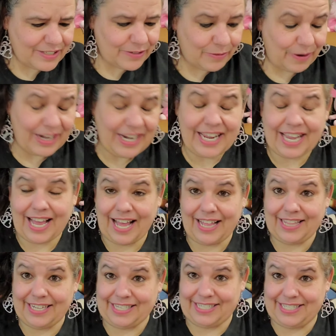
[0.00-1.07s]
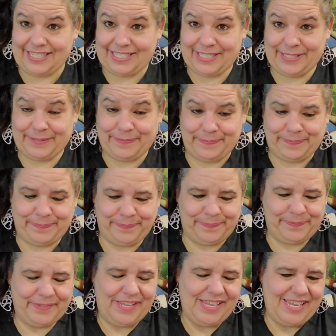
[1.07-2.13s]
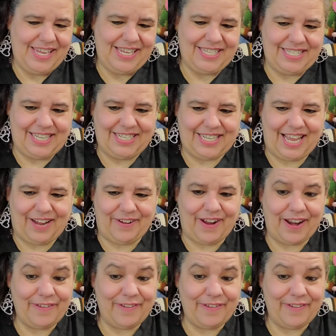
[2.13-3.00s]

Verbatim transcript: 20 colors. So it's got quite